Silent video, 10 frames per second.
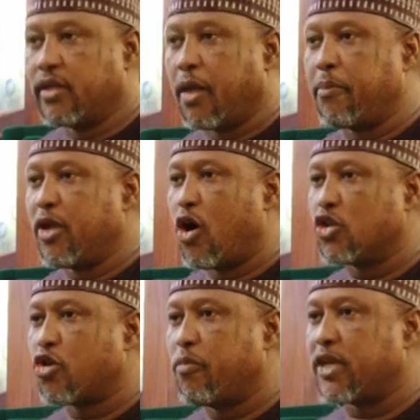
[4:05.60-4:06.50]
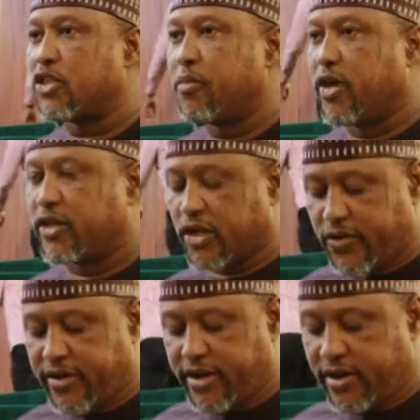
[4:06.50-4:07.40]
The bill also makes it
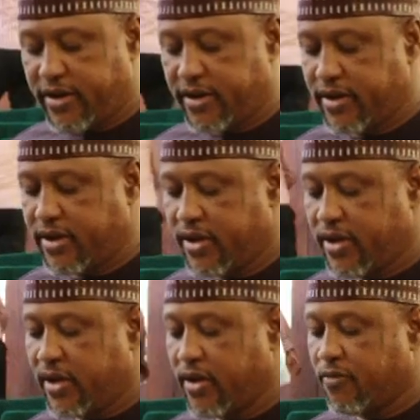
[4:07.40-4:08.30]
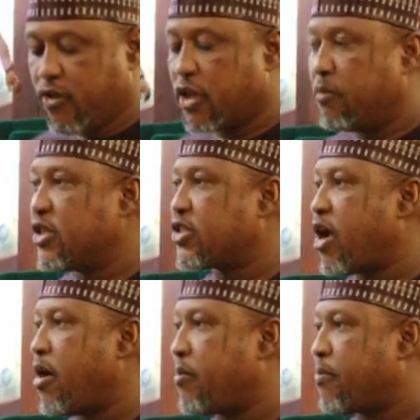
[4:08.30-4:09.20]
mandatory for the Minister
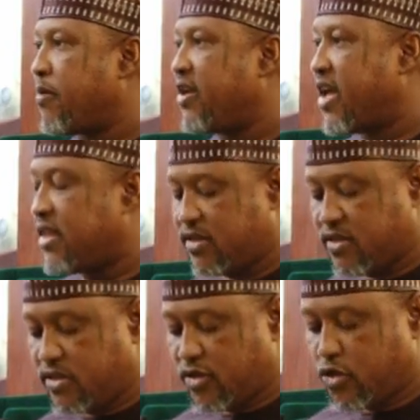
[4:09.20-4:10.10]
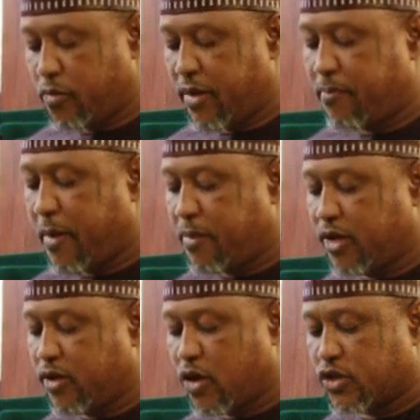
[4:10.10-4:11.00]
of Finance to make
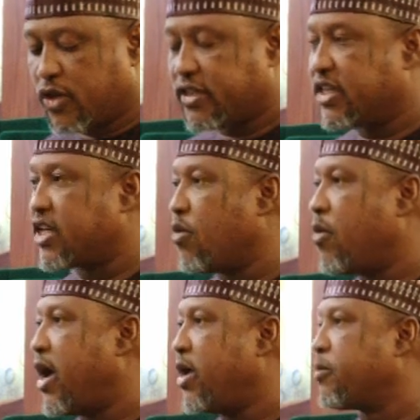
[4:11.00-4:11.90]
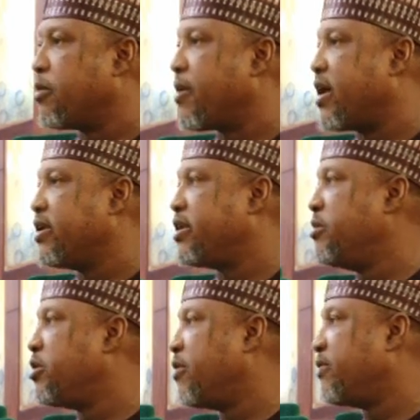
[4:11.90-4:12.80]
public consultation while preparing the
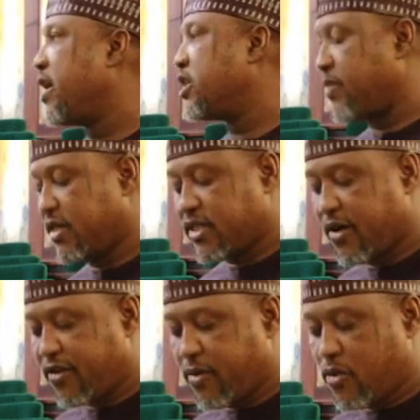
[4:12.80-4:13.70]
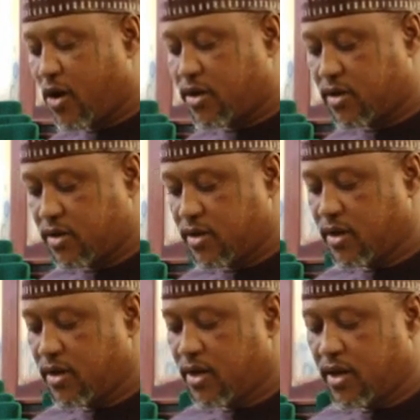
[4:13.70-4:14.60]
medium-term expenditure framework,
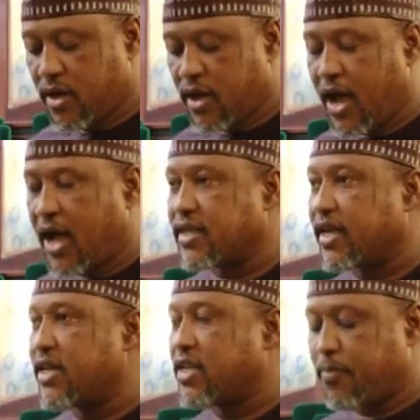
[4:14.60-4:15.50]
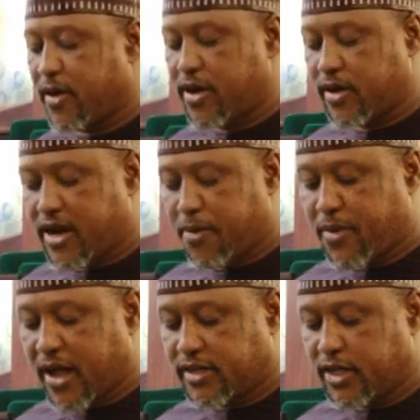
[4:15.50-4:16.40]
as against the current
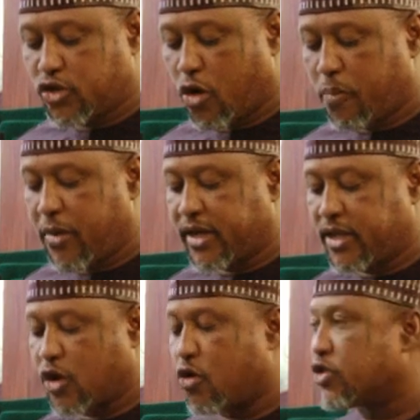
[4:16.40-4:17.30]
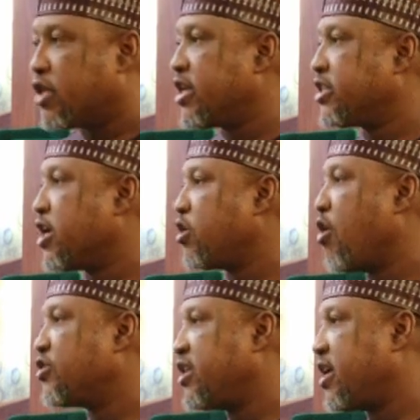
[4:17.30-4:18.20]
practice of making the consultation
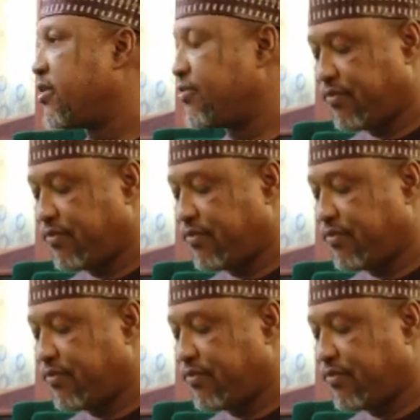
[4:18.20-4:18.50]
optional.